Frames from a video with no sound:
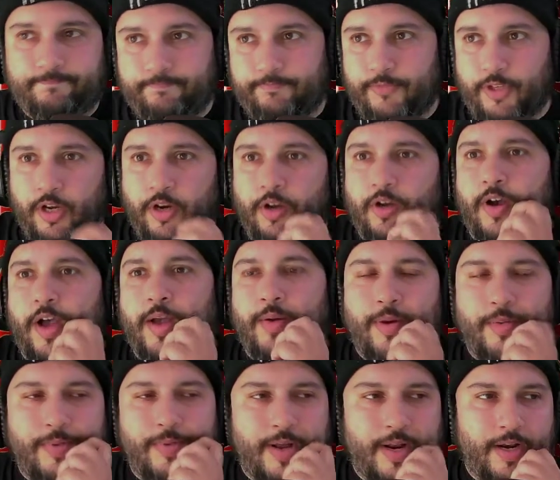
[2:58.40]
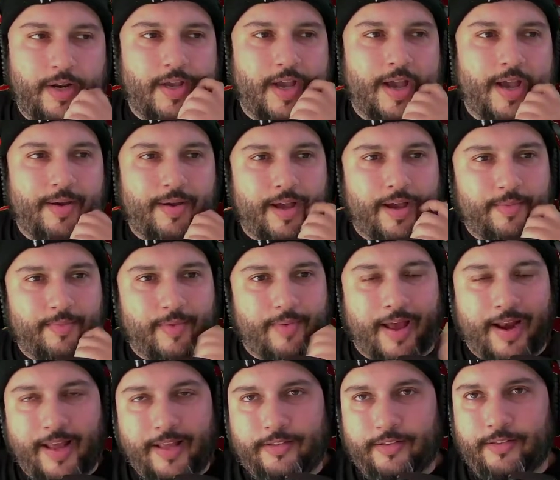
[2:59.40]
you know, I'm not
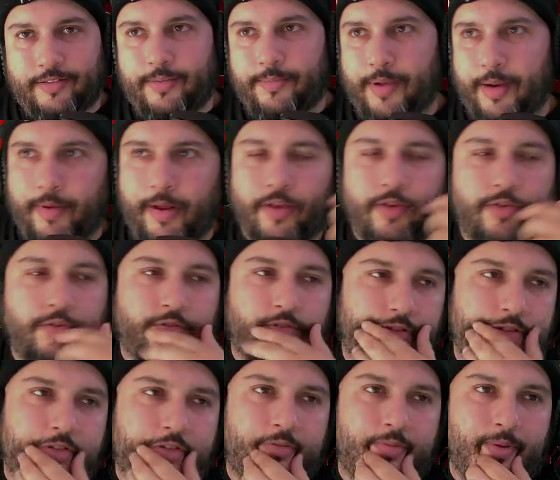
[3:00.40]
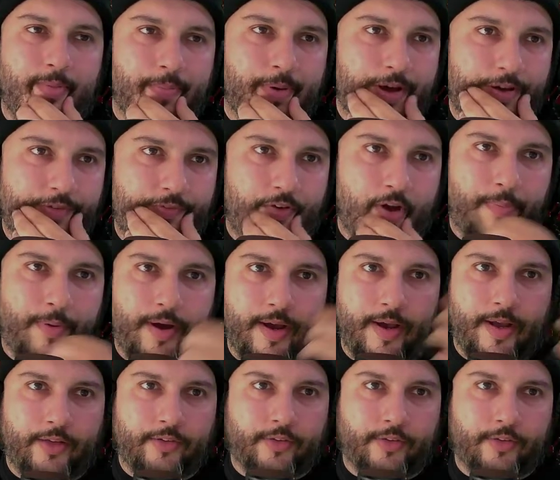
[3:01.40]
I like Disney, but I'm not a huge Disney buff. I'll probably get